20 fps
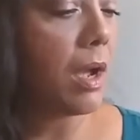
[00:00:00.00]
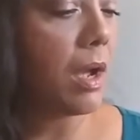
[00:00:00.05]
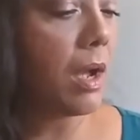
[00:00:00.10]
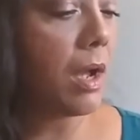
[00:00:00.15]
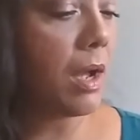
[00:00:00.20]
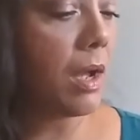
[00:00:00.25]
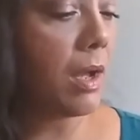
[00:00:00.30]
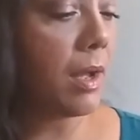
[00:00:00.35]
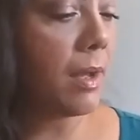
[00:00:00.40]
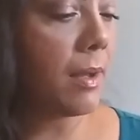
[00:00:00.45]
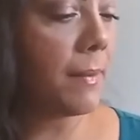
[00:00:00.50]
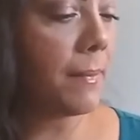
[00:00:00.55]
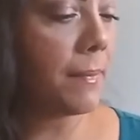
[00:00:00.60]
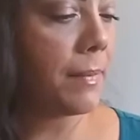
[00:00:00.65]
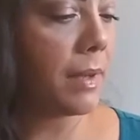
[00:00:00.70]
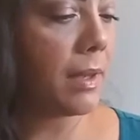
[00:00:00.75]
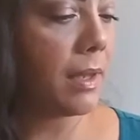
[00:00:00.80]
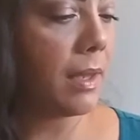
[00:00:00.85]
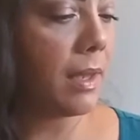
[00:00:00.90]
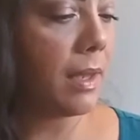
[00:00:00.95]

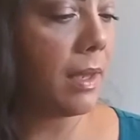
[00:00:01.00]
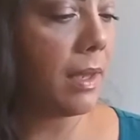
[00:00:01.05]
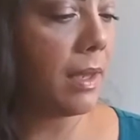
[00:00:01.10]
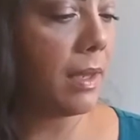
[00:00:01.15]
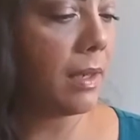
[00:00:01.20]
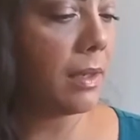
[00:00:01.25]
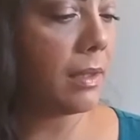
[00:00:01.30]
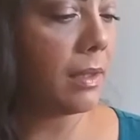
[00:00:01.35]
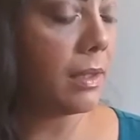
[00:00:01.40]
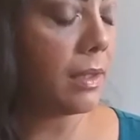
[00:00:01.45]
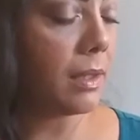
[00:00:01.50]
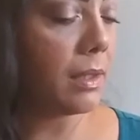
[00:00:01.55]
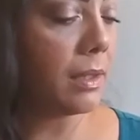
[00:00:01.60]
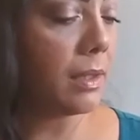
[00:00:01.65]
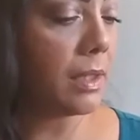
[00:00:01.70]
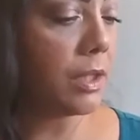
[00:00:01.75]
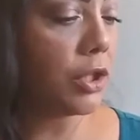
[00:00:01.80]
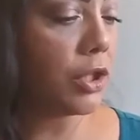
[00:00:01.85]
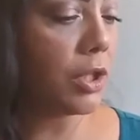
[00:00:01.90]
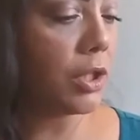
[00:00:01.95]
Um, and
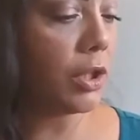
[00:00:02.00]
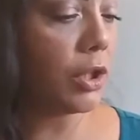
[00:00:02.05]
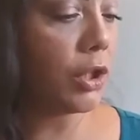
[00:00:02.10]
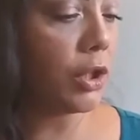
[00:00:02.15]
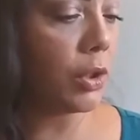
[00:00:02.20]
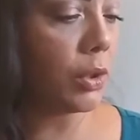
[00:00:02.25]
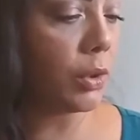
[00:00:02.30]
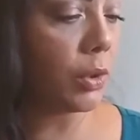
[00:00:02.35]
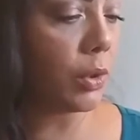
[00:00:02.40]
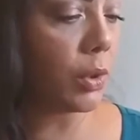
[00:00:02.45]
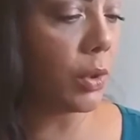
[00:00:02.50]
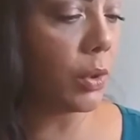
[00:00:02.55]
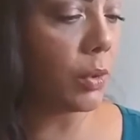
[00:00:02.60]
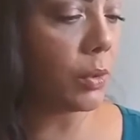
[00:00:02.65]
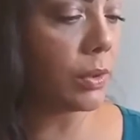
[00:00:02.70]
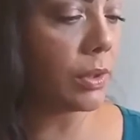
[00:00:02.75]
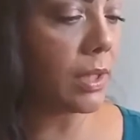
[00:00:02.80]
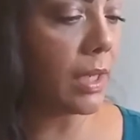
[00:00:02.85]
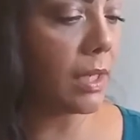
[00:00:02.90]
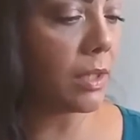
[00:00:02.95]
condition
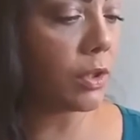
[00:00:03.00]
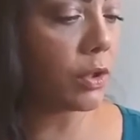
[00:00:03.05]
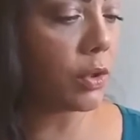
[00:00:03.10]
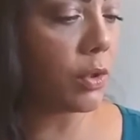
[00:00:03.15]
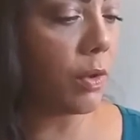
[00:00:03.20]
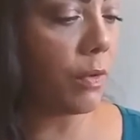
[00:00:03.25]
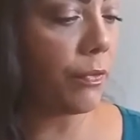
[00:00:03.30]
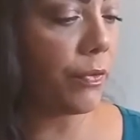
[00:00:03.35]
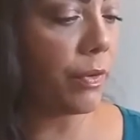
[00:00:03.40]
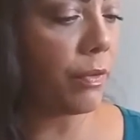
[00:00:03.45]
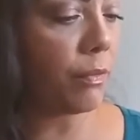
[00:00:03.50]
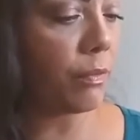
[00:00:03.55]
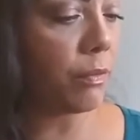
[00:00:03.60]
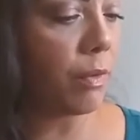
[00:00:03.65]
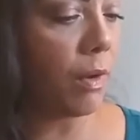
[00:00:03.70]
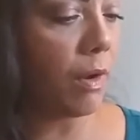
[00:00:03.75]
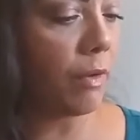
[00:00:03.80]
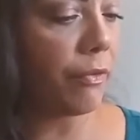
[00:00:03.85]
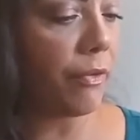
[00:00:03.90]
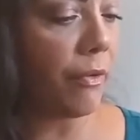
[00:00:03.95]
cuticles and soften
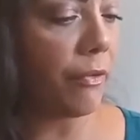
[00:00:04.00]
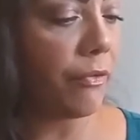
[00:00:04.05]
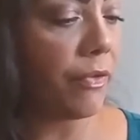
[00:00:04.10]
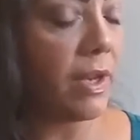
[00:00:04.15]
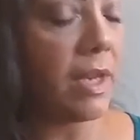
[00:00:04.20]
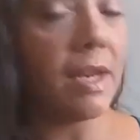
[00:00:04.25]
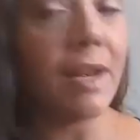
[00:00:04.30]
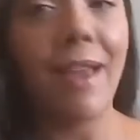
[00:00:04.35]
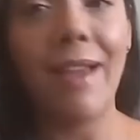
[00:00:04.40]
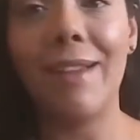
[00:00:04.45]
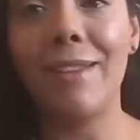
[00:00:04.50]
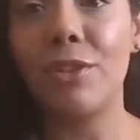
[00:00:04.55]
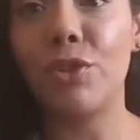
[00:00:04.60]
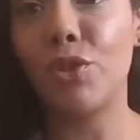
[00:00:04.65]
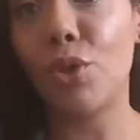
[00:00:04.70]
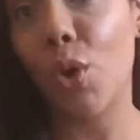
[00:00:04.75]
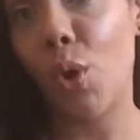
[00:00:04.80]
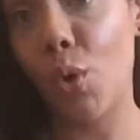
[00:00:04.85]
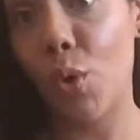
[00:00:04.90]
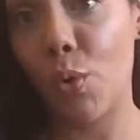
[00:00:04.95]
rough feet and
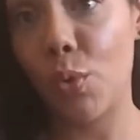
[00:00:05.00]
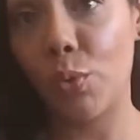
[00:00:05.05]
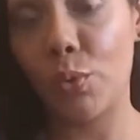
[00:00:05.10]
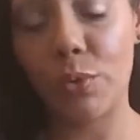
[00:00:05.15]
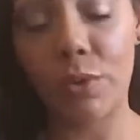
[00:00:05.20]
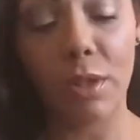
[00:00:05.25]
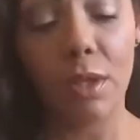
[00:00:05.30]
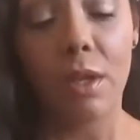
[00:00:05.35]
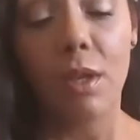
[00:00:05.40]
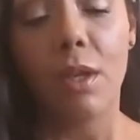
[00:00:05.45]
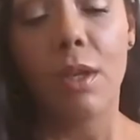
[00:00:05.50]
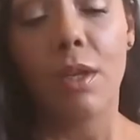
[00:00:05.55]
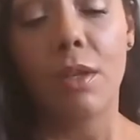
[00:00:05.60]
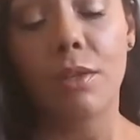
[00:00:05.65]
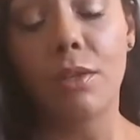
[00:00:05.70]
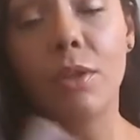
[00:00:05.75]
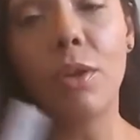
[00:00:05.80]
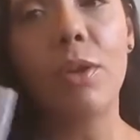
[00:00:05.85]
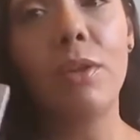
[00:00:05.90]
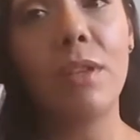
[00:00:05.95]
toes.
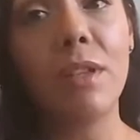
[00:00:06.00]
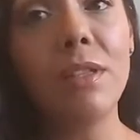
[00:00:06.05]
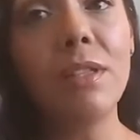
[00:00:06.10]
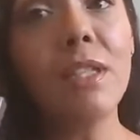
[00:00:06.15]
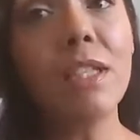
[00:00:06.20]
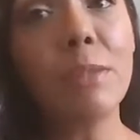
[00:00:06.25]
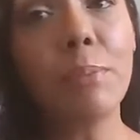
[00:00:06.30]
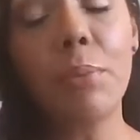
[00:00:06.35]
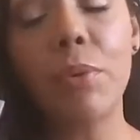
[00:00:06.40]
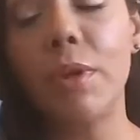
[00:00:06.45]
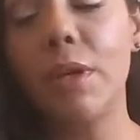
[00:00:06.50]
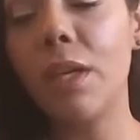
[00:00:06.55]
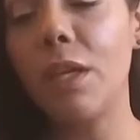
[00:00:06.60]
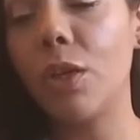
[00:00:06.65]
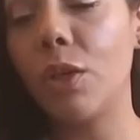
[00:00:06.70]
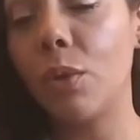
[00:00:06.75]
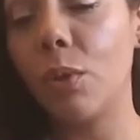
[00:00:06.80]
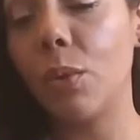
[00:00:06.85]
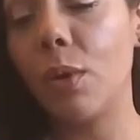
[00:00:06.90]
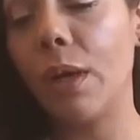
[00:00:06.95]
So this is
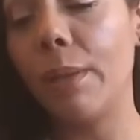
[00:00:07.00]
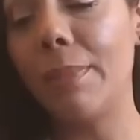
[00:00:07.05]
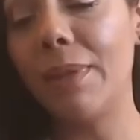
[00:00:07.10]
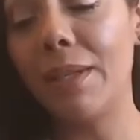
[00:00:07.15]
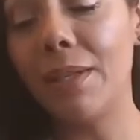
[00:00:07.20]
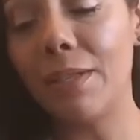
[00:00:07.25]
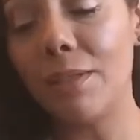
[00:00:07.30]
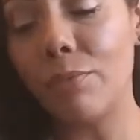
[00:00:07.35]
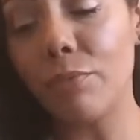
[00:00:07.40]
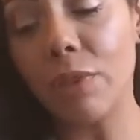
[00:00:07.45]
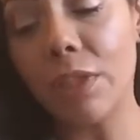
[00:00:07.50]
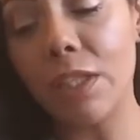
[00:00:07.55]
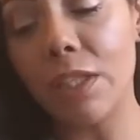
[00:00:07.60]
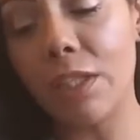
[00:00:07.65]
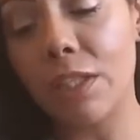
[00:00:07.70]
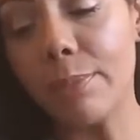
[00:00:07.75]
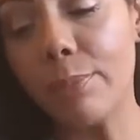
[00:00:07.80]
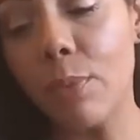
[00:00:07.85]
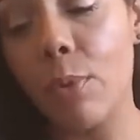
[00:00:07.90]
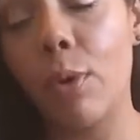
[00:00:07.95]
pretty cool. I mean, it's really
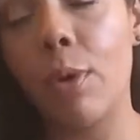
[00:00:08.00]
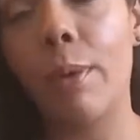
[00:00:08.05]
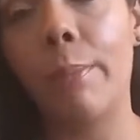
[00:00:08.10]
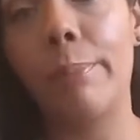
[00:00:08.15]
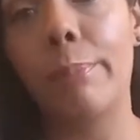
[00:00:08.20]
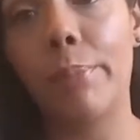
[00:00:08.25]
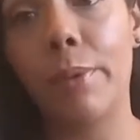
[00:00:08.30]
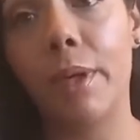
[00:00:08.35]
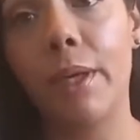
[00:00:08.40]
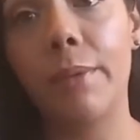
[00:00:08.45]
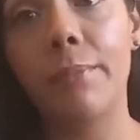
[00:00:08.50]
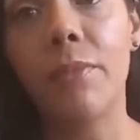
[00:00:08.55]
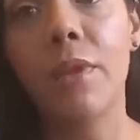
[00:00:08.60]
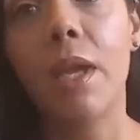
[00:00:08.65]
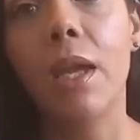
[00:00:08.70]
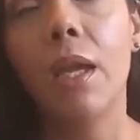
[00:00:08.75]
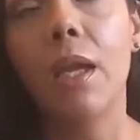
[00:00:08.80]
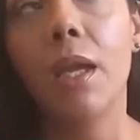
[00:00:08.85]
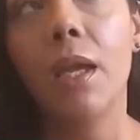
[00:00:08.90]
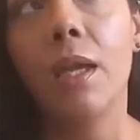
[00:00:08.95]
small, but
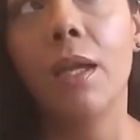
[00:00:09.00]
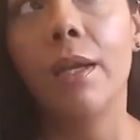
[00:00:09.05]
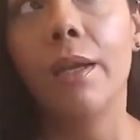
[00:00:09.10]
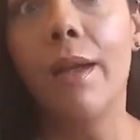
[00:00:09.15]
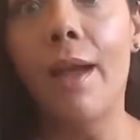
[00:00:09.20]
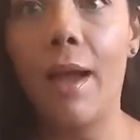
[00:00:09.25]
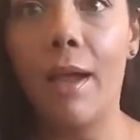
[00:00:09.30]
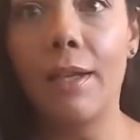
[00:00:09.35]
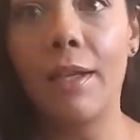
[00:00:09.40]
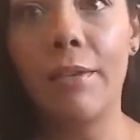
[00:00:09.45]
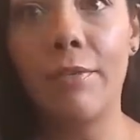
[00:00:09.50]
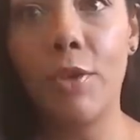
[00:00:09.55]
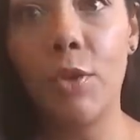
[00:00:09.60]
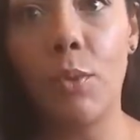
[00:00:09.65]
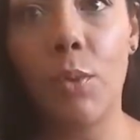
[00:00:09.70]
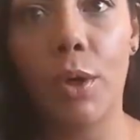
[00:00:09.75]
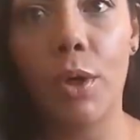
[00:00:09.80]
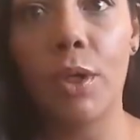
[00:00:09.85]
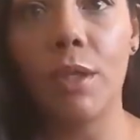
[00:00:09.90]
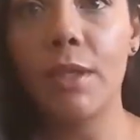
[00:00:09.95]
I'll give it a
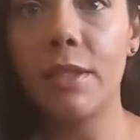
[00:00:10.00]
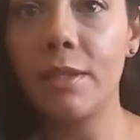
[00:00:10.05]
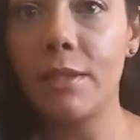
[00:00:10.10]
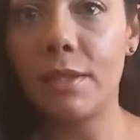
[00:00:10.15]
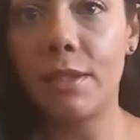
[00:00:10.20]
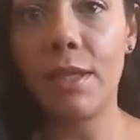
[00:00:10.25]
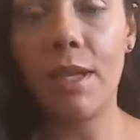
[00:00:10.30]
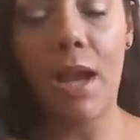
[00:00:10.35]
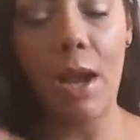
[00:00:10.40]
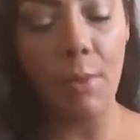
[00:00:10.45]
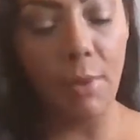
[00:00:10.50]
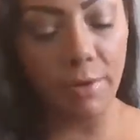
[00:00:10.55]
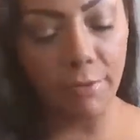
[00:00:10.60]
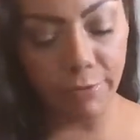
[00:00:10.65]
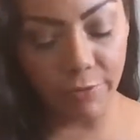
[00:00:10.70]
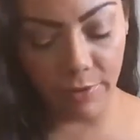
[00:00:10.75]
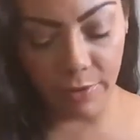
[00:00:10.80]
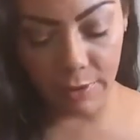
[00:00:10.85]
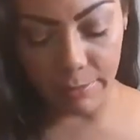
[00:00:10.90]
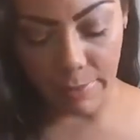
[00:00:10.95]
whirl and see how I
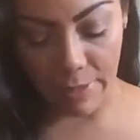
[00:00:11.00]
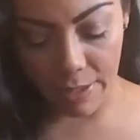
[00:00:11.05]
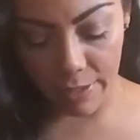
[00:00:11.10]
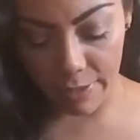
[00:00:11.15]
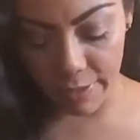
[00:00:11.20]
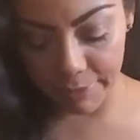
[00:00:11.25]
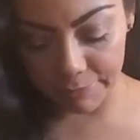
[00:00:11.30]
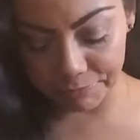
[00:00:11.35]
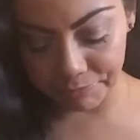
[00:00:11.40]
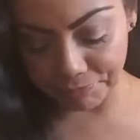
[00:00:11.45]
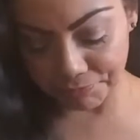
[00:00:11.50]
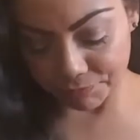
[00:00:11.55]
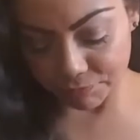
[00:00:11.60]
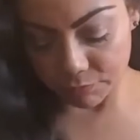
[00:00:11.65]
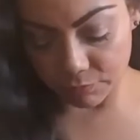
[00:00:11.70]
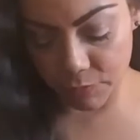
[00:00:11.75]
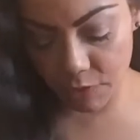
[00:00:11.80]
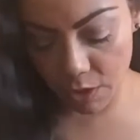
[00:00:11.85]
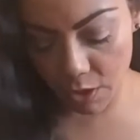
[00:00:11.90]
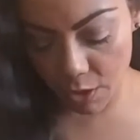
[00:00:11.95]
feel about it,
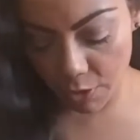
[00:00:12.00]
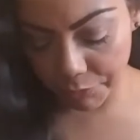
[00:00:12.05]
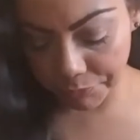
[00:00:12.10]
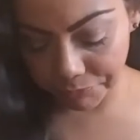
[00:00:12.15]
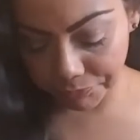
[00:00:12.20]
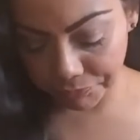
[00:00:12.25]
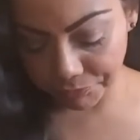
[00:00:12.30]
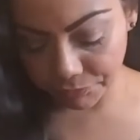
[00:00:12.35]
you know.